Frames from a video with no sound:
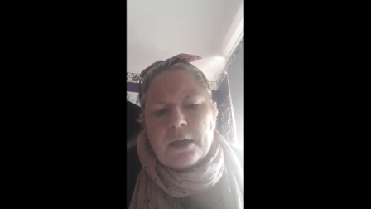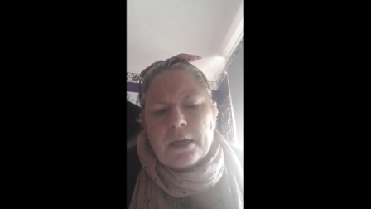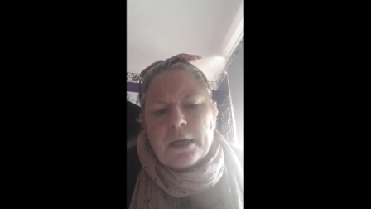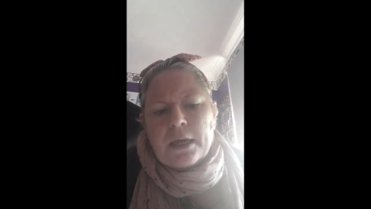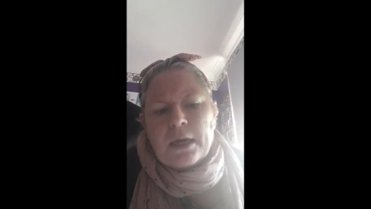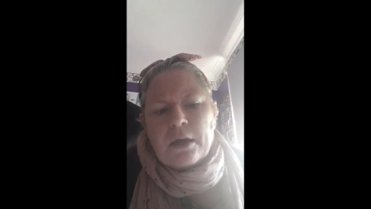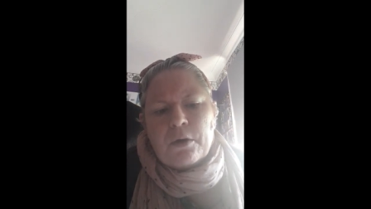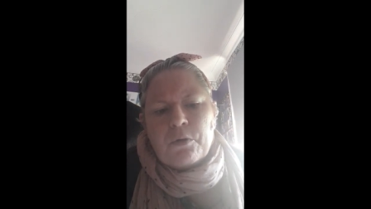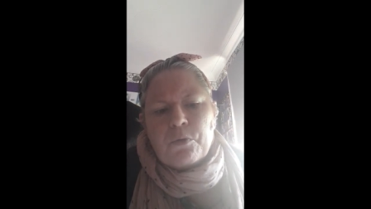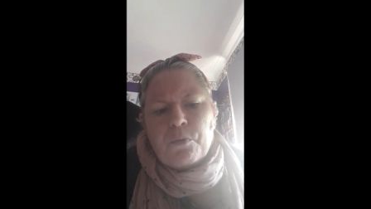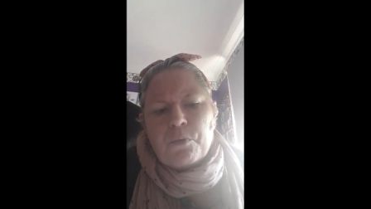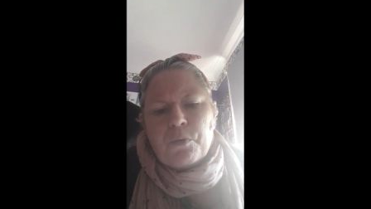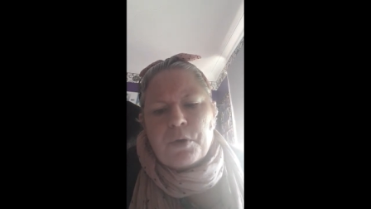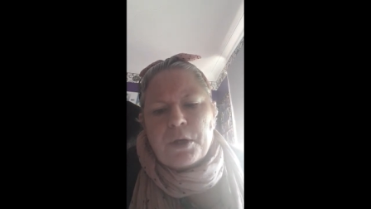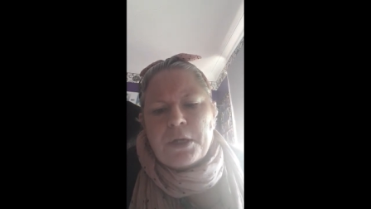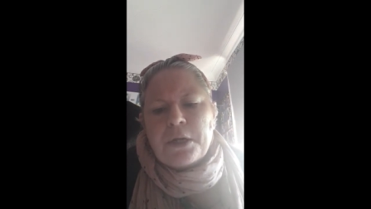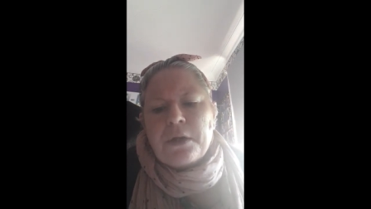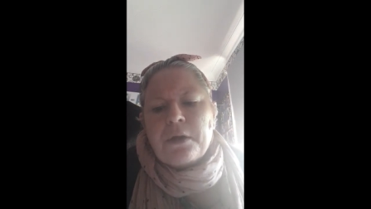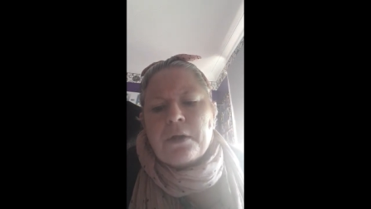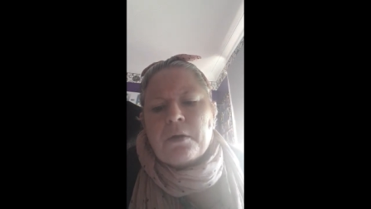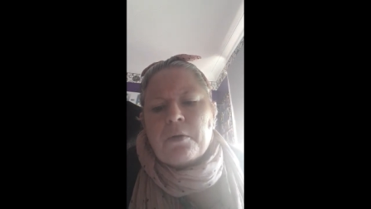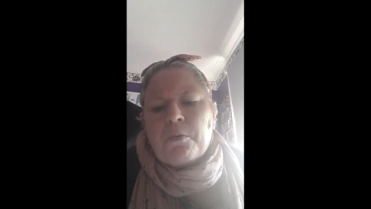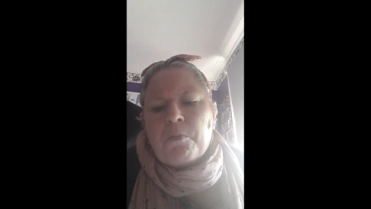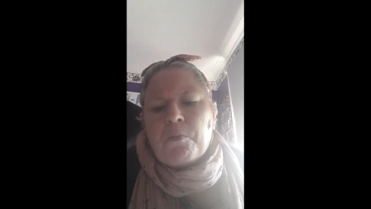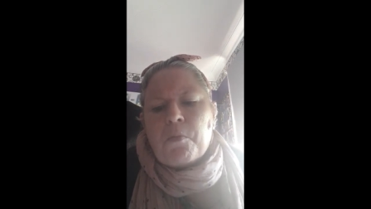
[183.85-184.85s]
Guilt
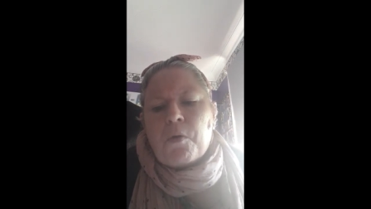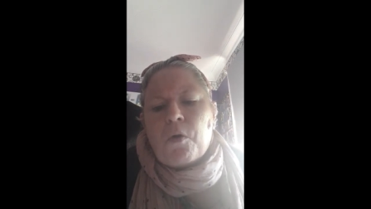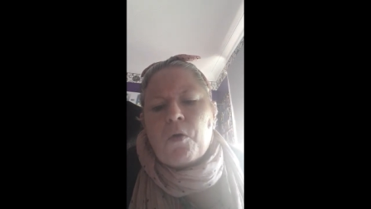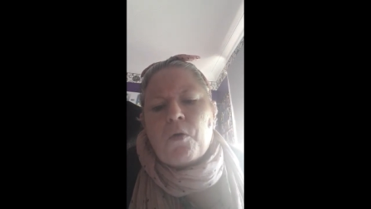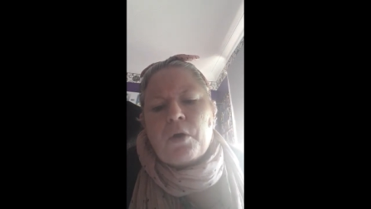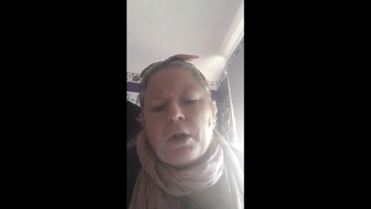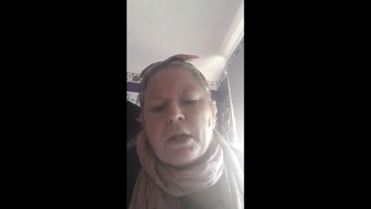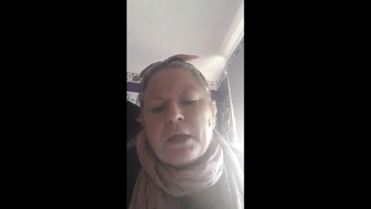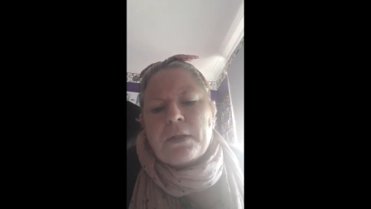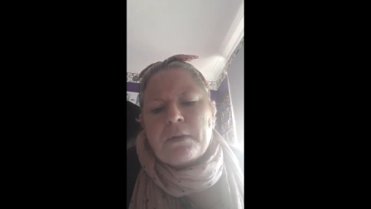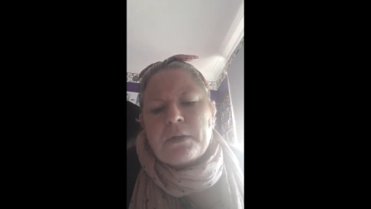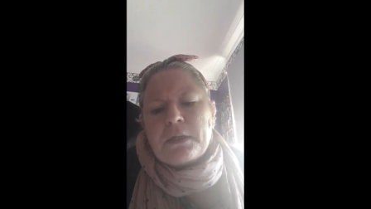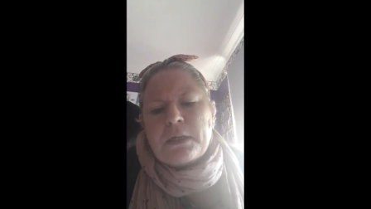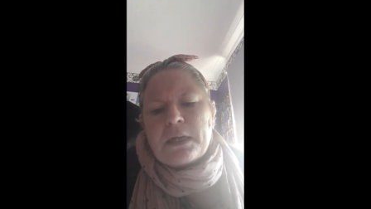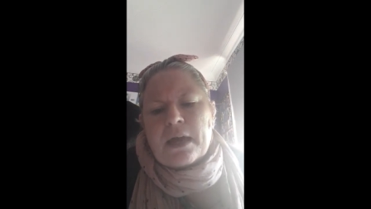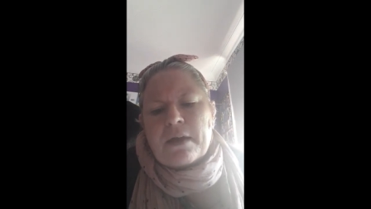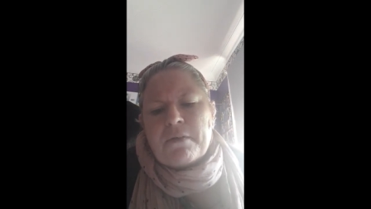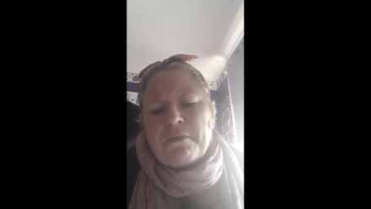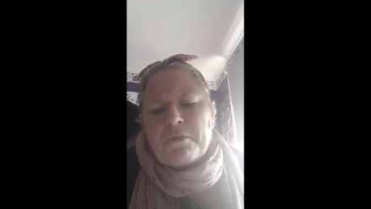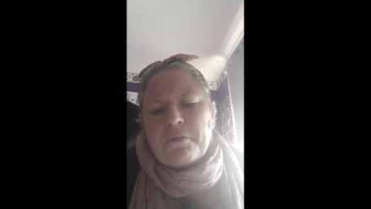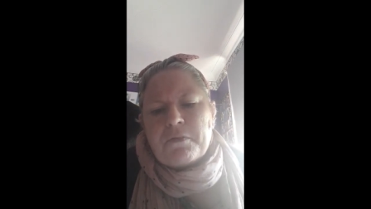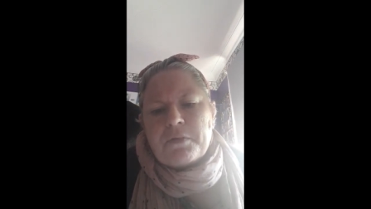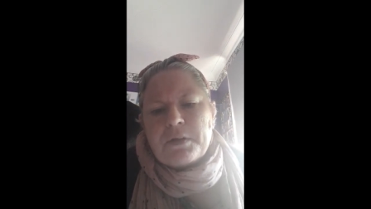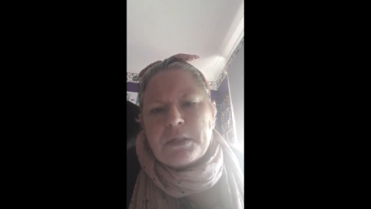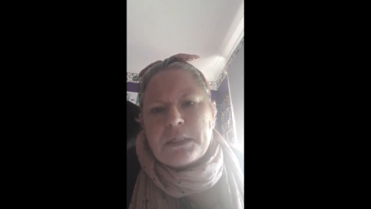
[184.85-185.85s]
ridden and mourning the
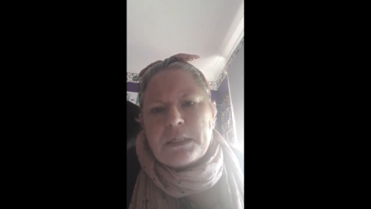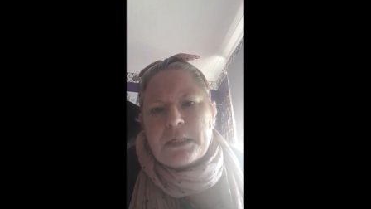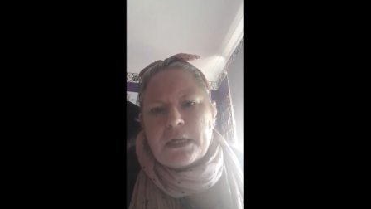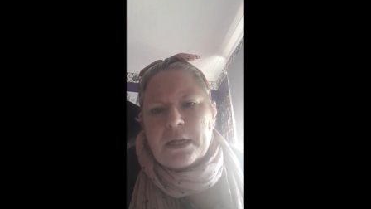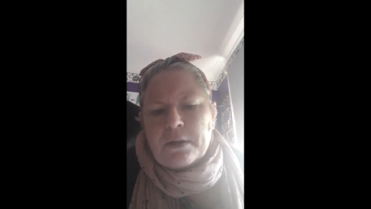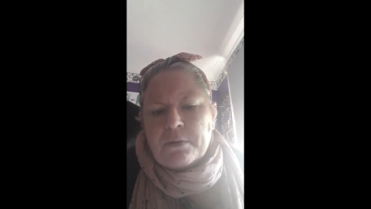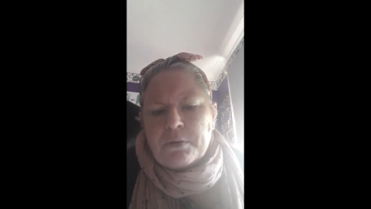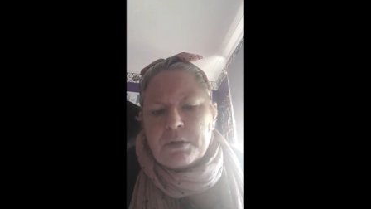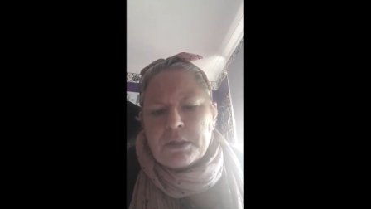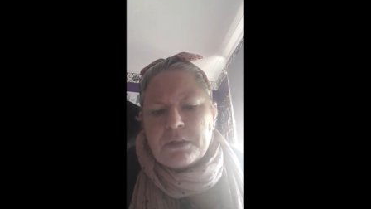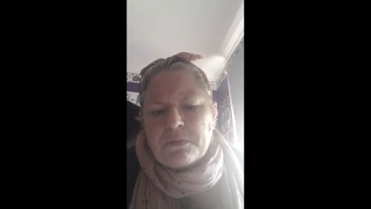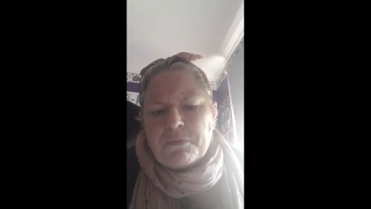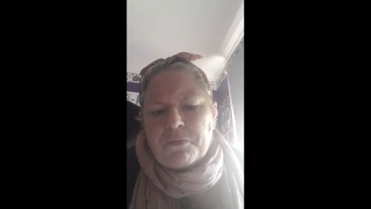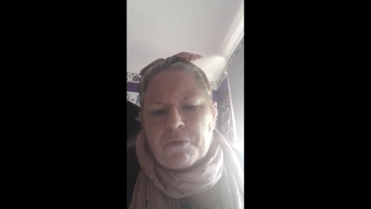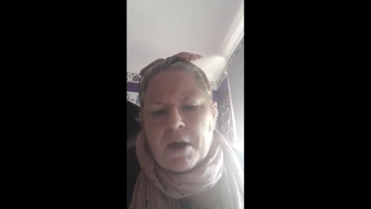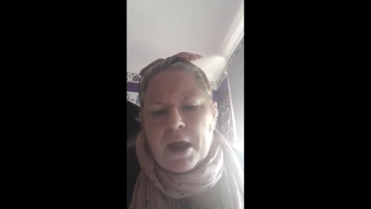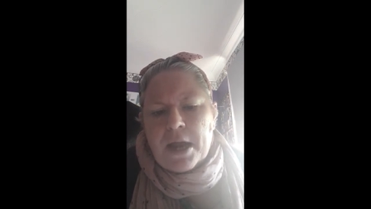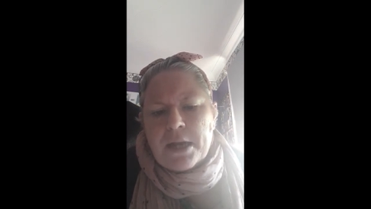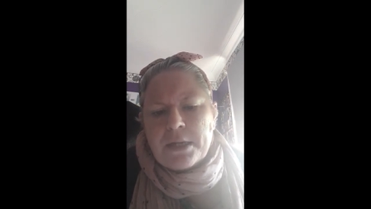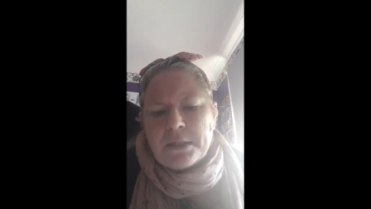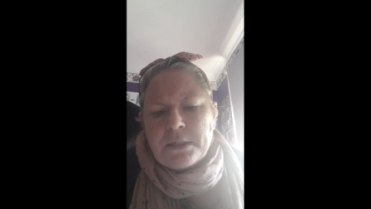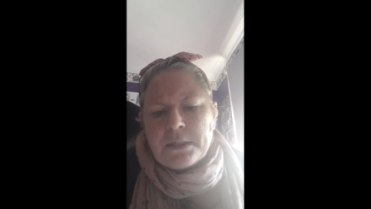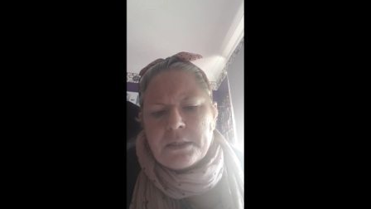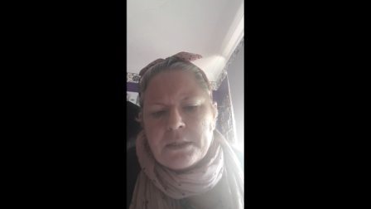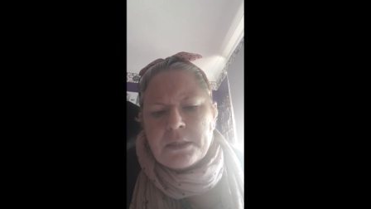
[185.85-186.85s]
death of his dearest
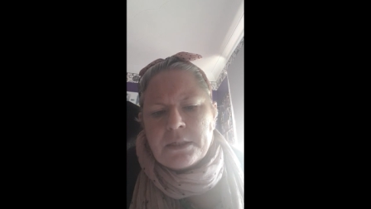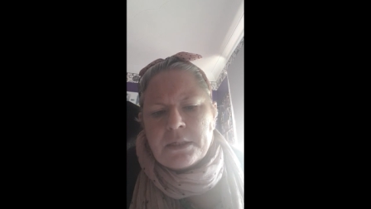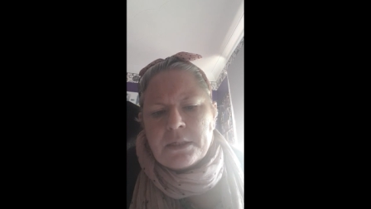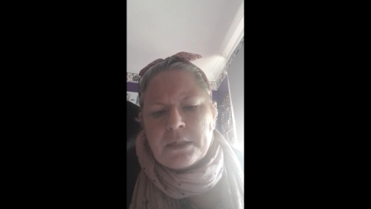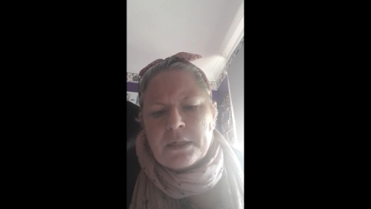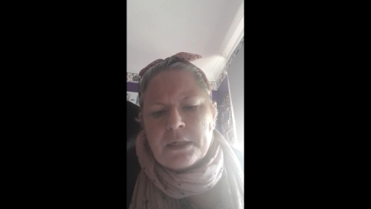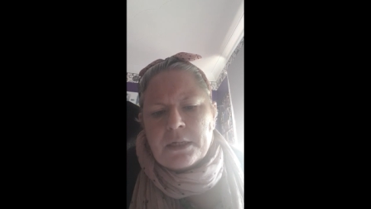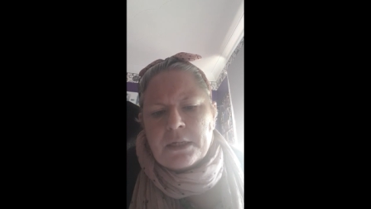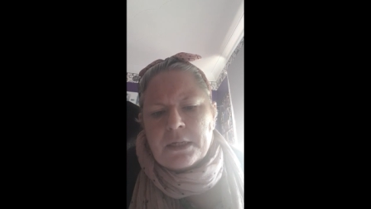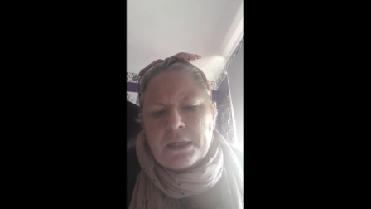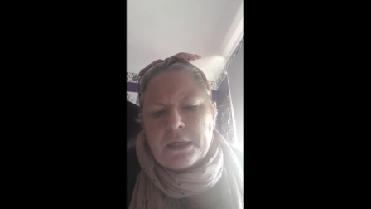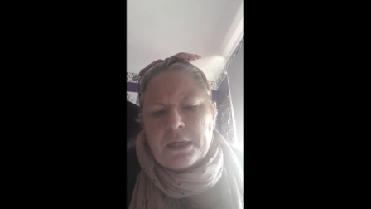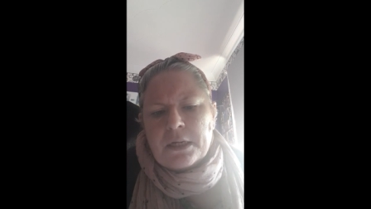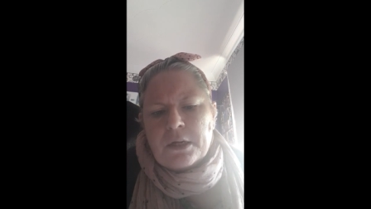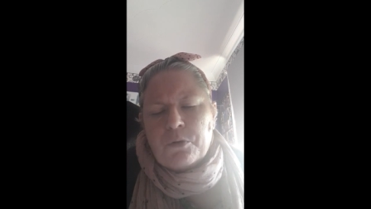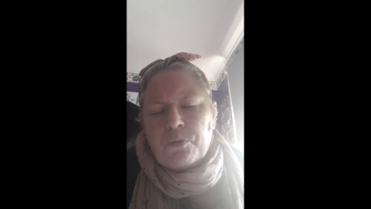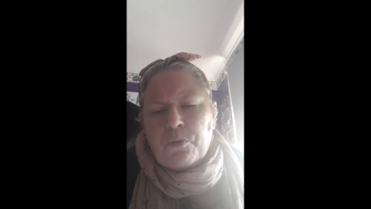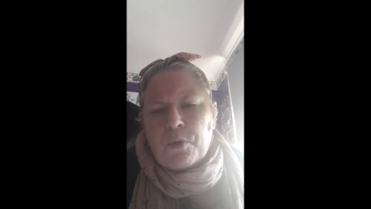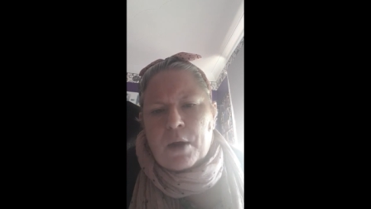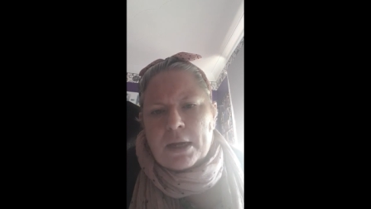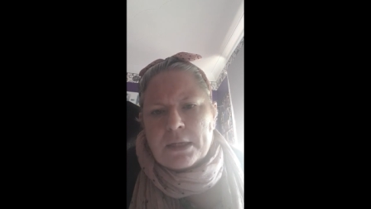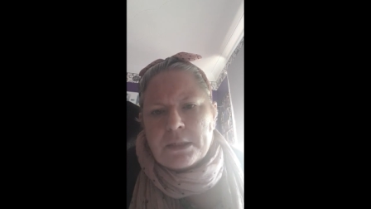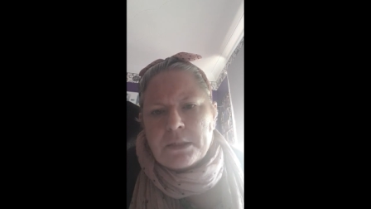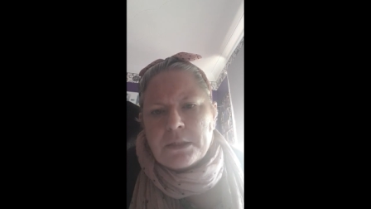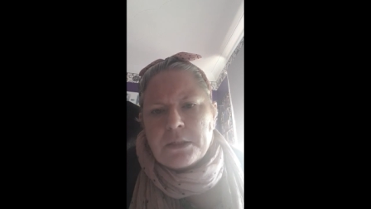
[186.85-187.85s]
friend, he
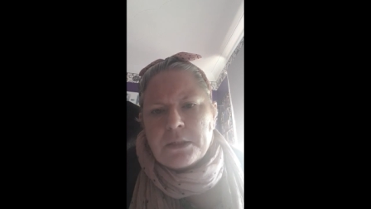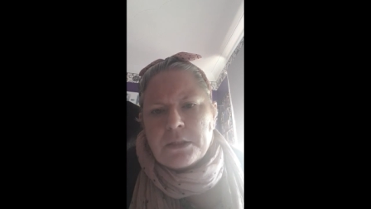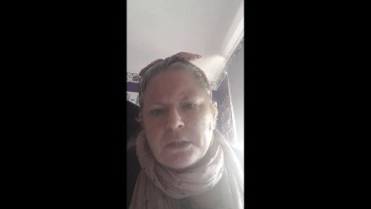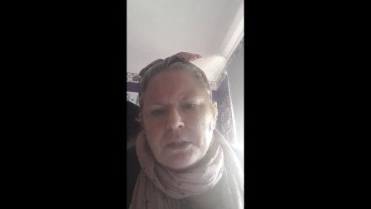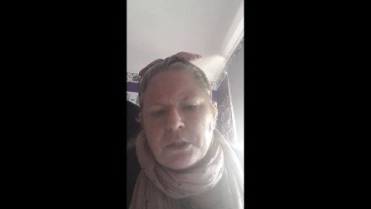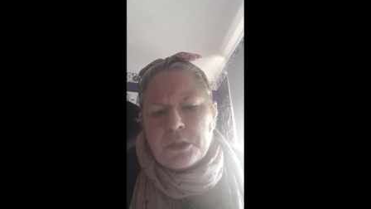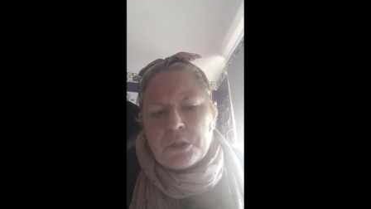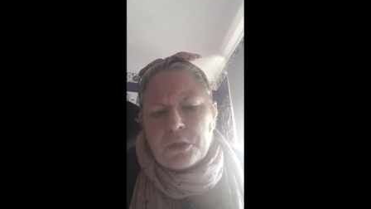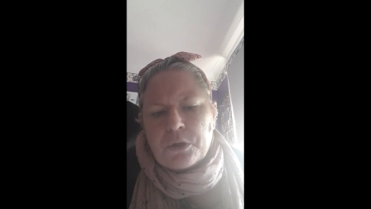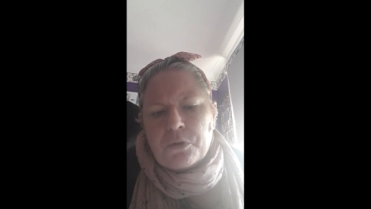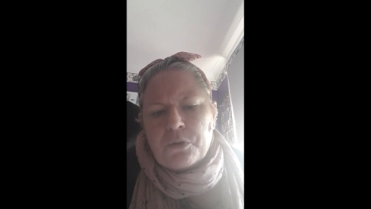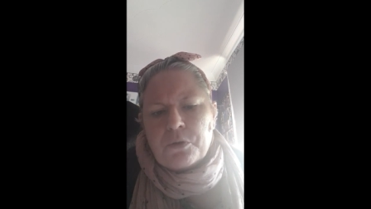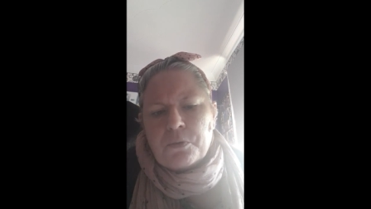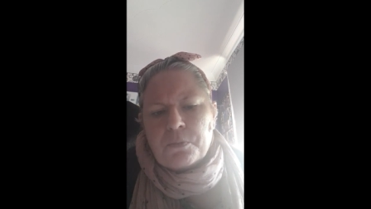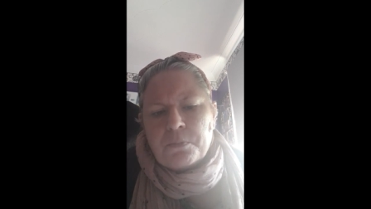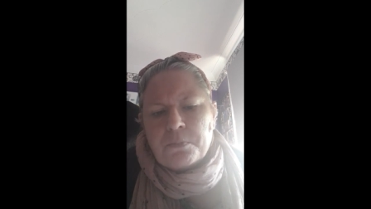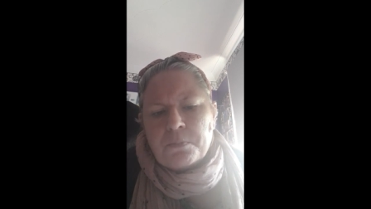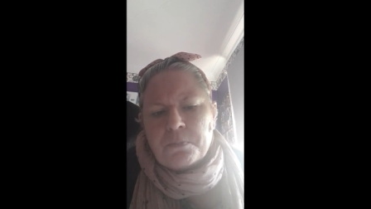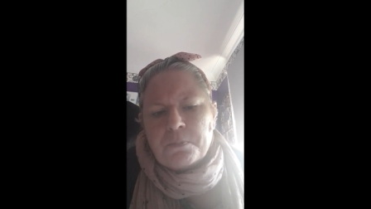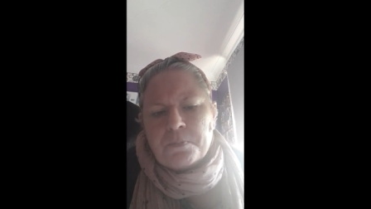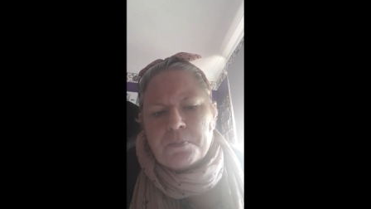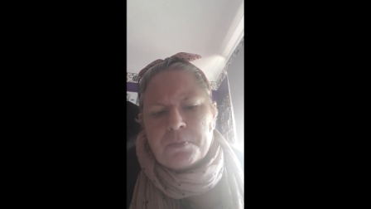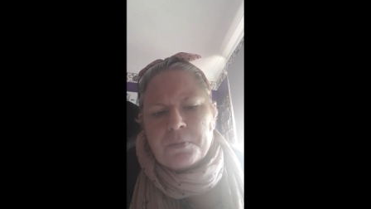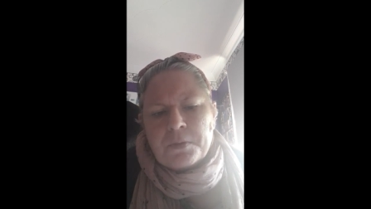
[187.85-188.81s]
ran to the tomb.